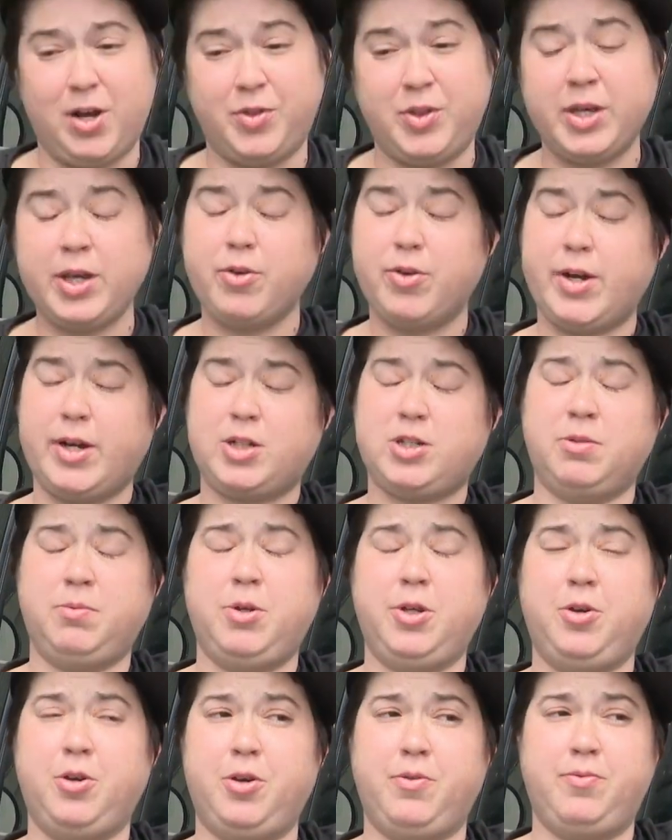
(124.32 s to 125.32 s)
I think it would actually
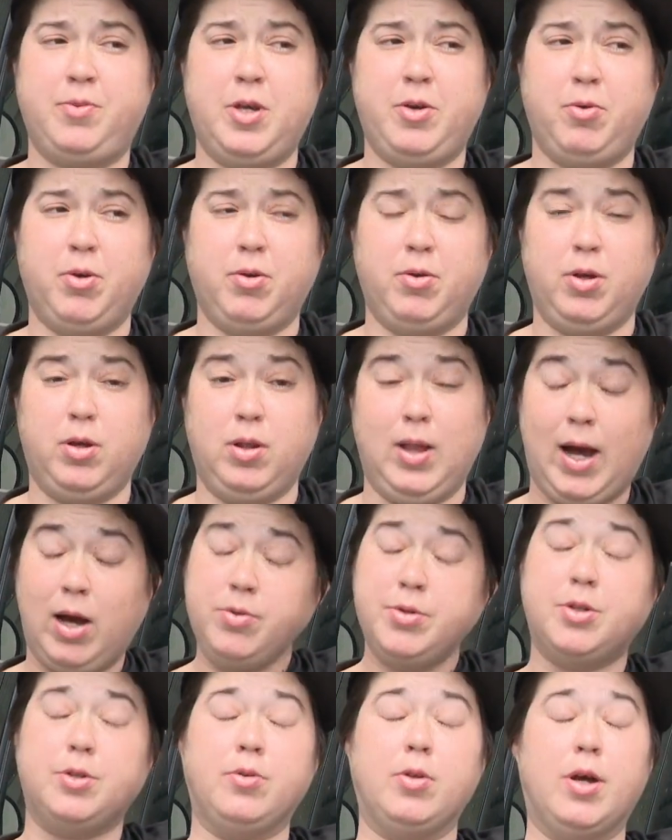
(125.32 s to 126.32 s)
be good if they were
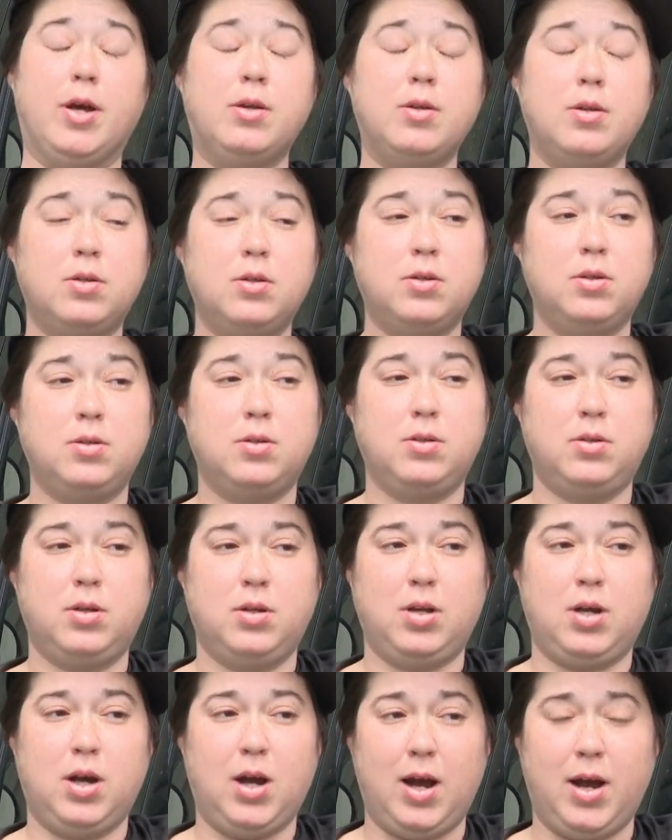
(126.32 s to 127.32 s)
allowed to do that. Mm-hmm.
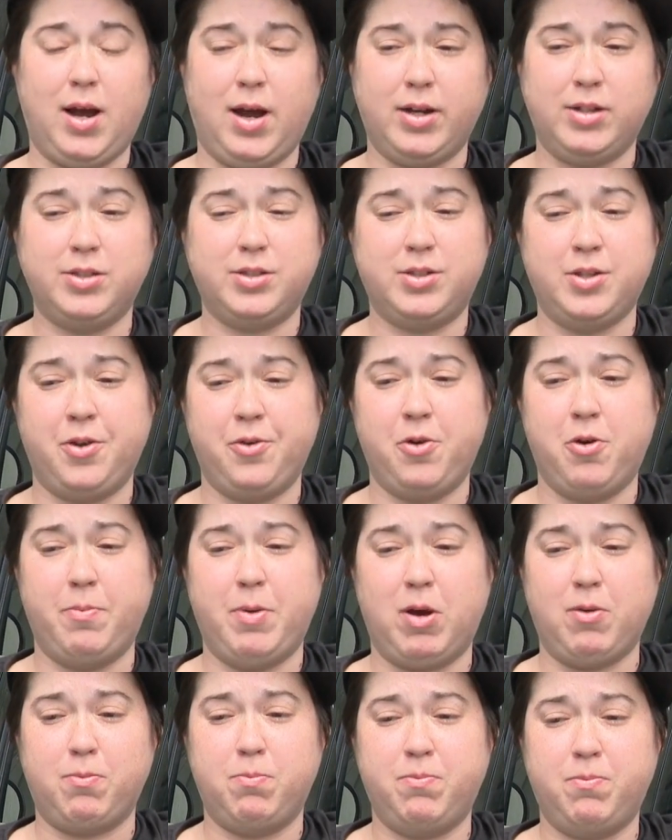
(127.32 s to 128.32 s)
I just don't know
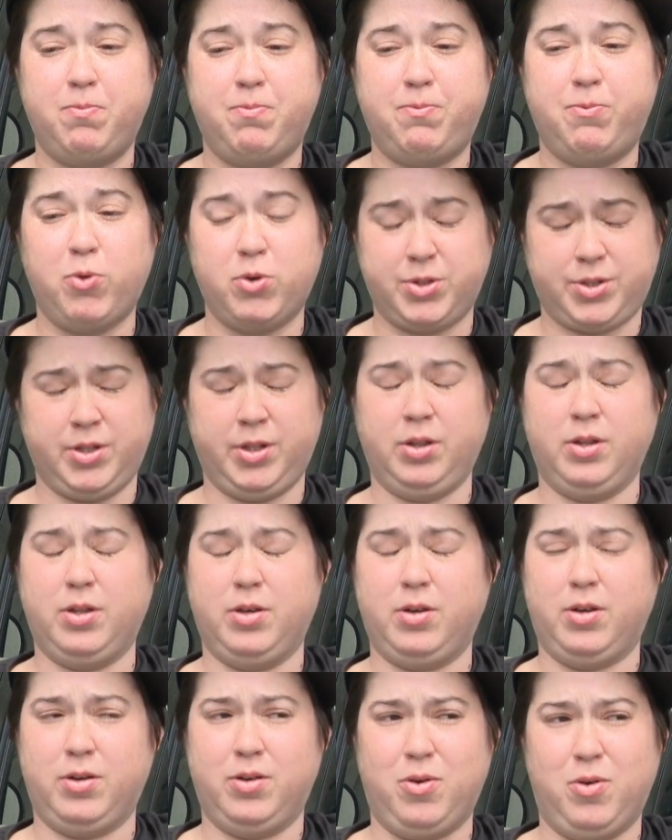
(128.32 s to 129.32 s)
about forcing
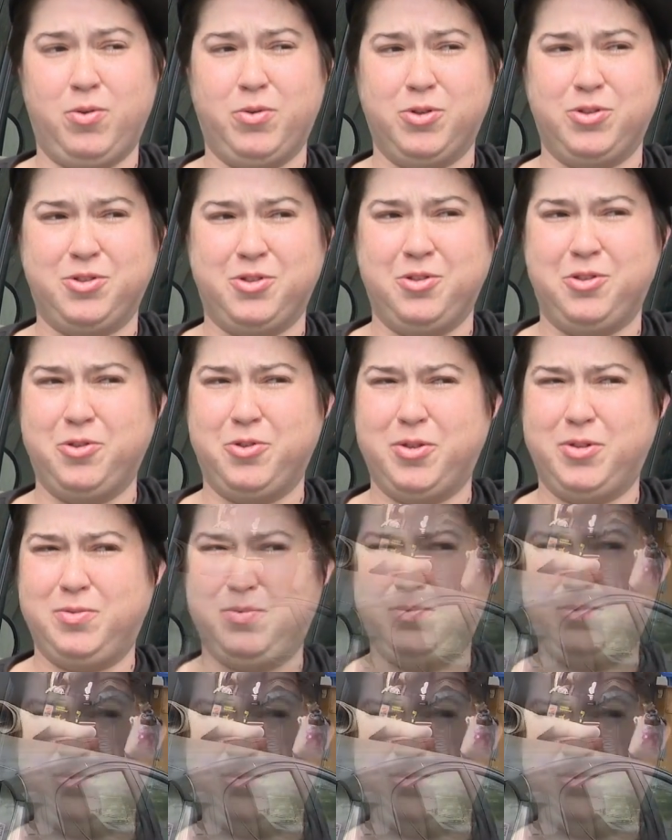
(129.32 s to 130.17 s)
the owners to do it.